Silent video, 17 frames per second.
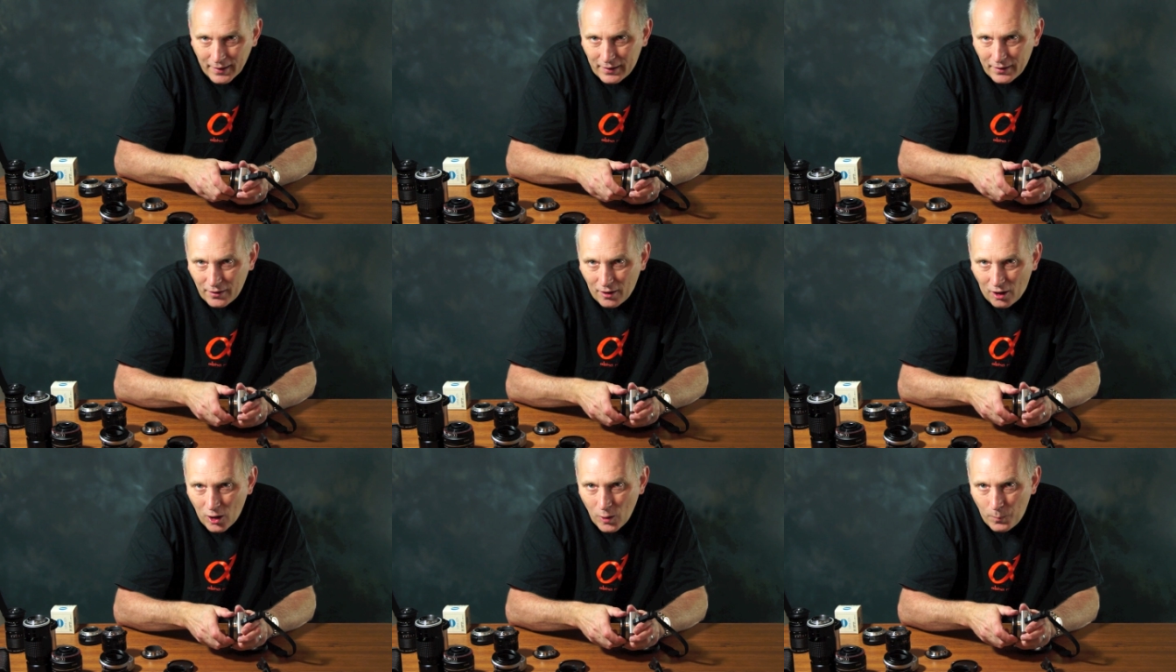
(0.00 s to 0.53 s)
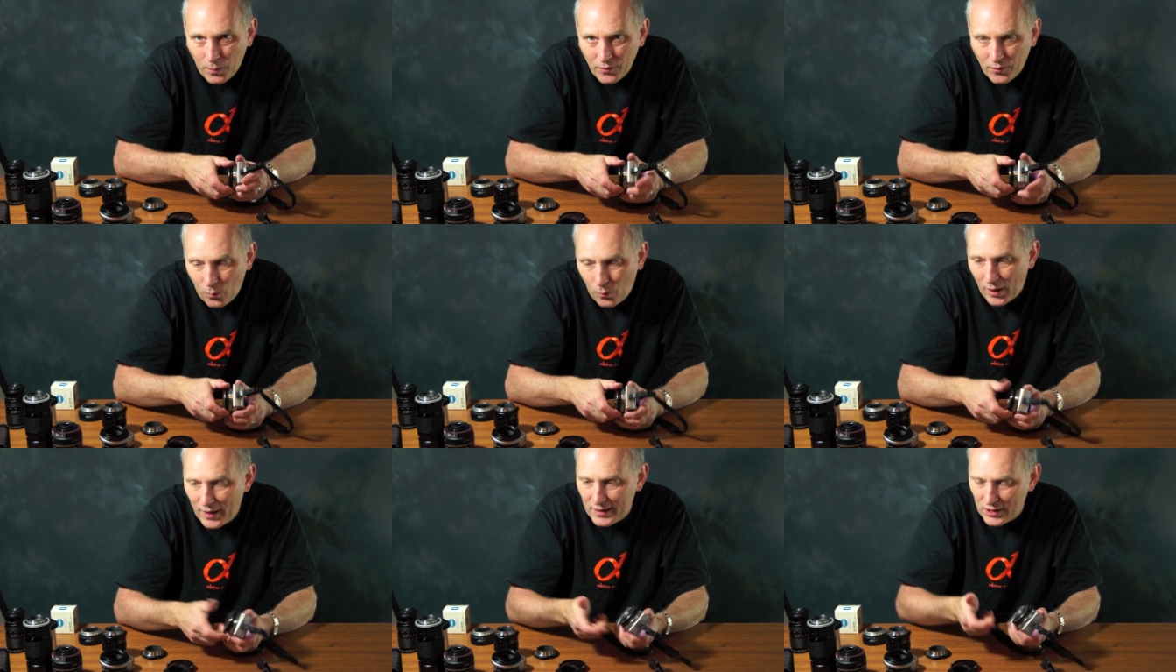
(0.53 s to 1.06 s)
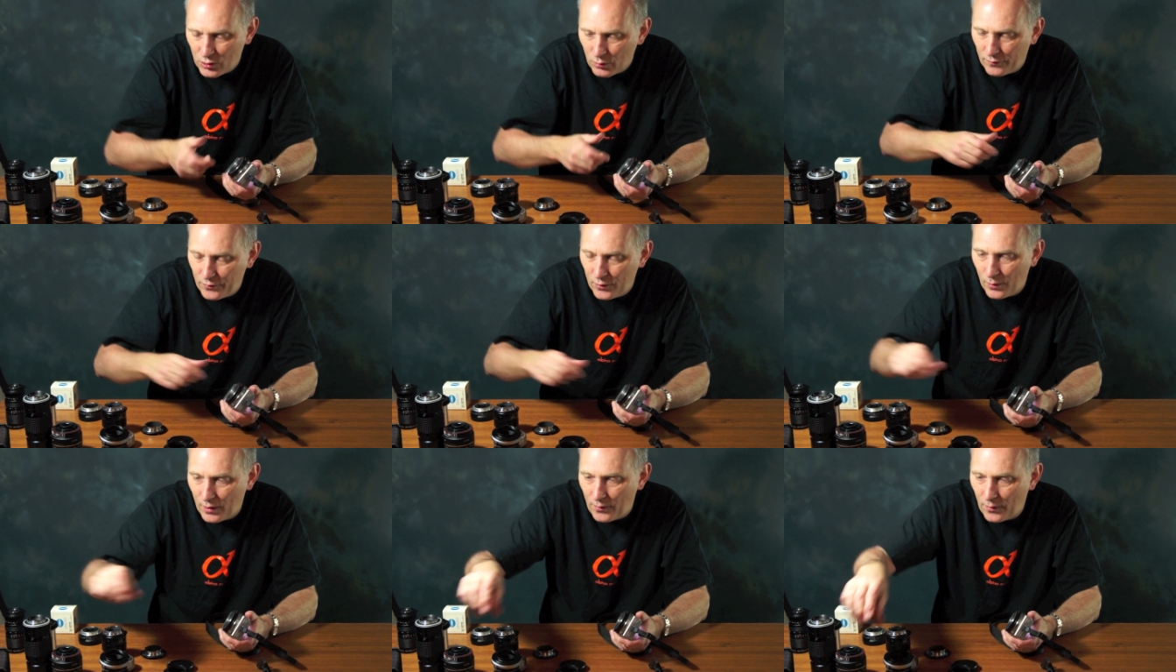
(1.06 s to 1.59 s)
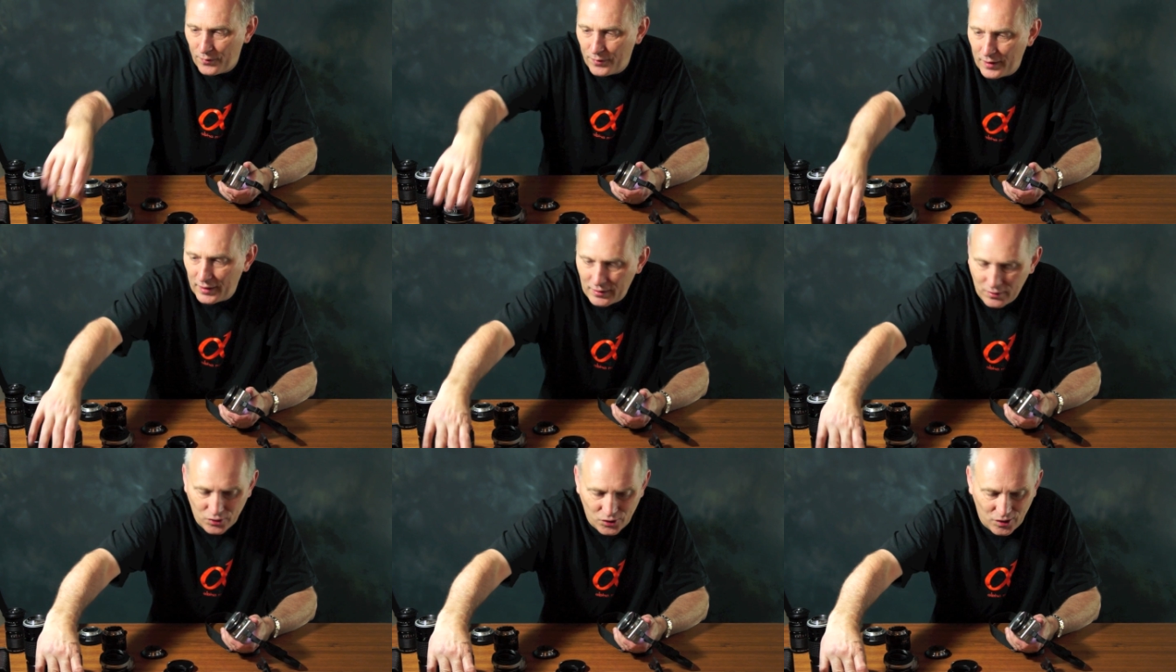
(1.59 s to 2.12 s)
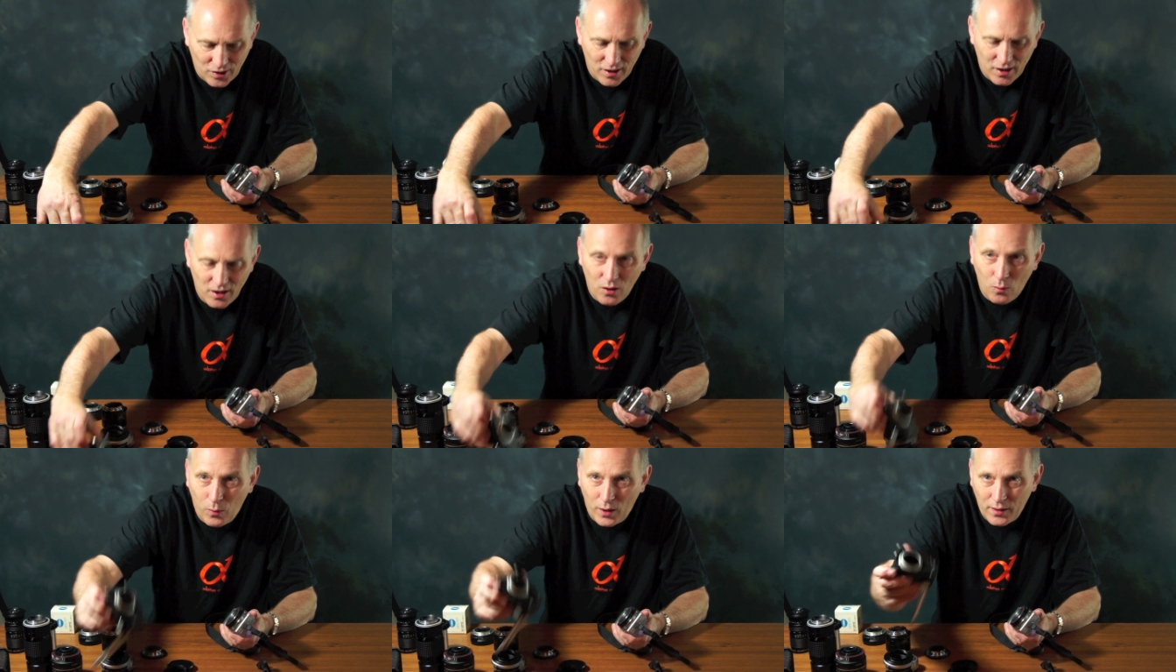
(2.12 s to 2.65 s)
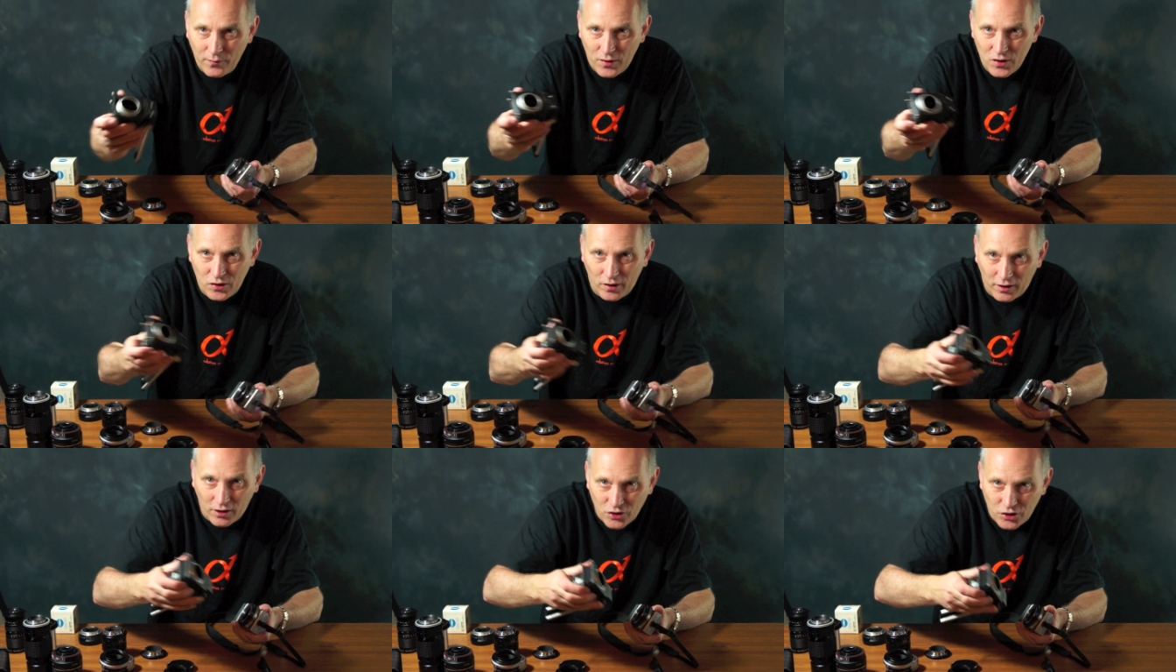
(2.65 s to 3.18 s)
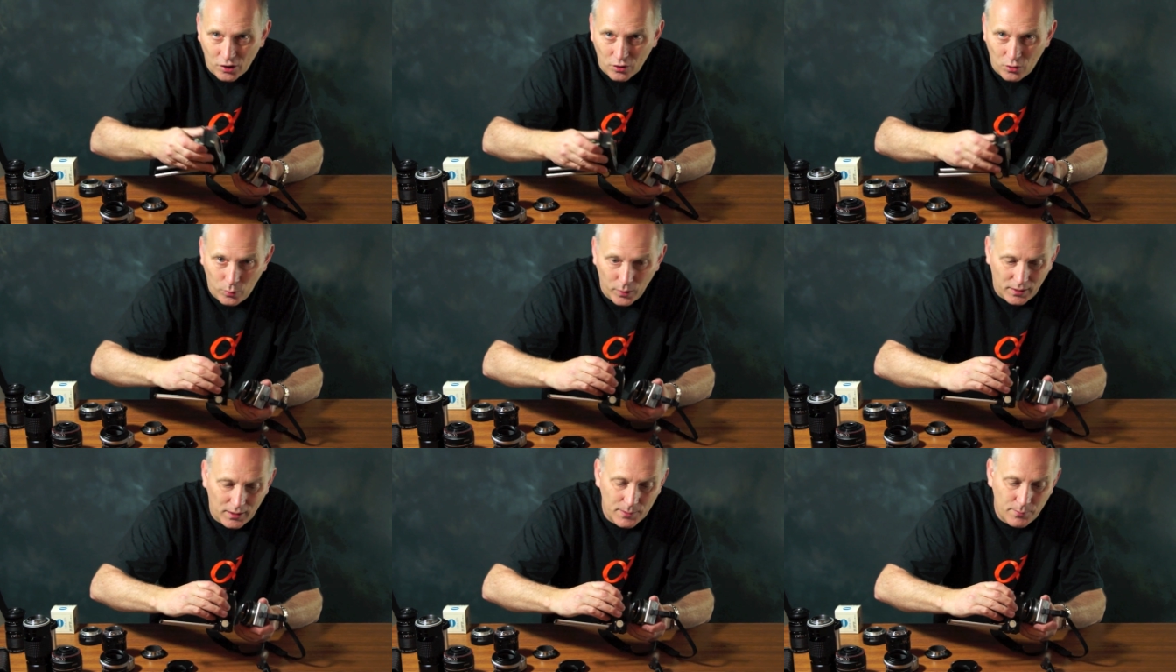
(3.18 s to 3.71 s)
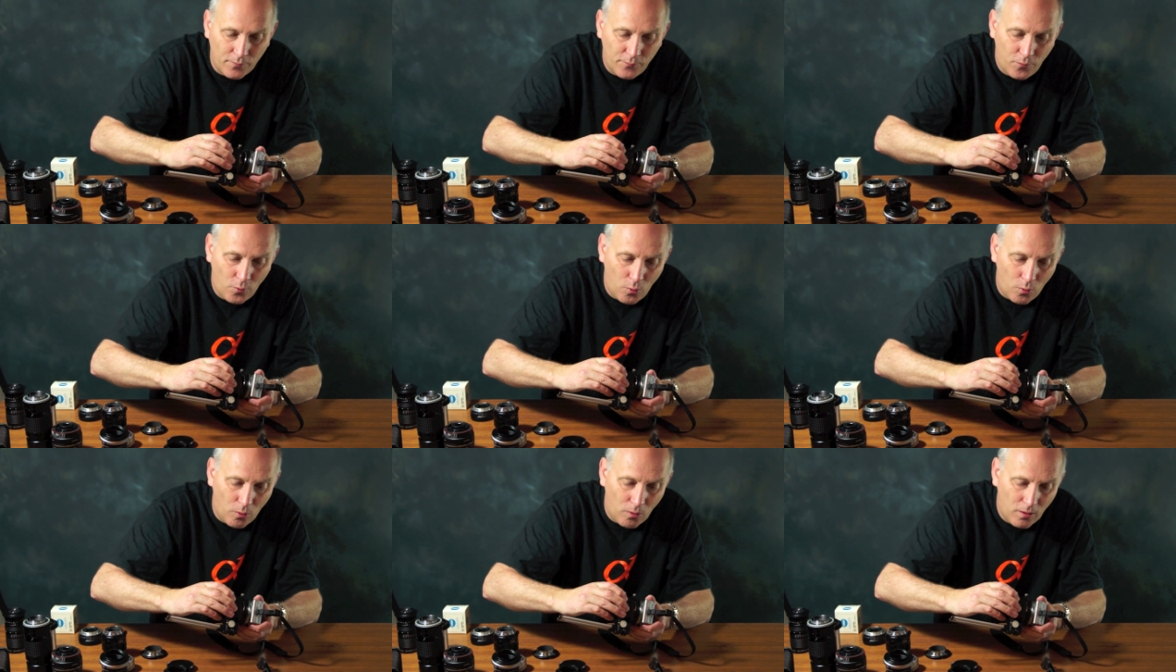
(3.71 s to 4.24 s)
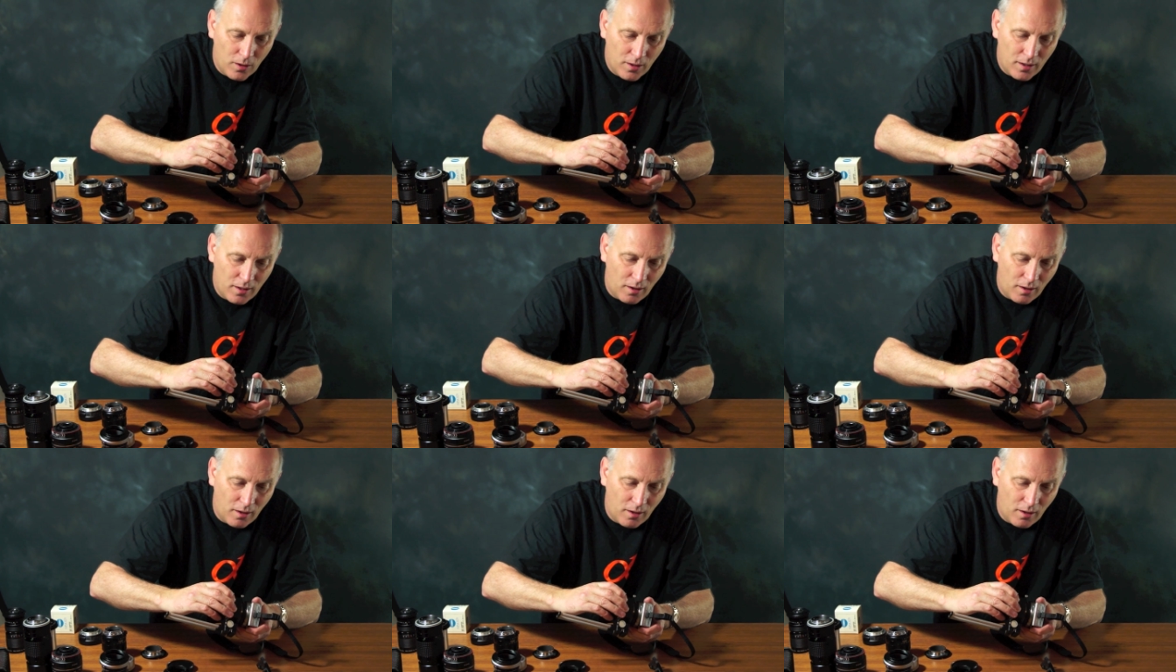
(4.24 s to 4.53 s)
it can open the way to a few other things. One of these I'm going to show quickly before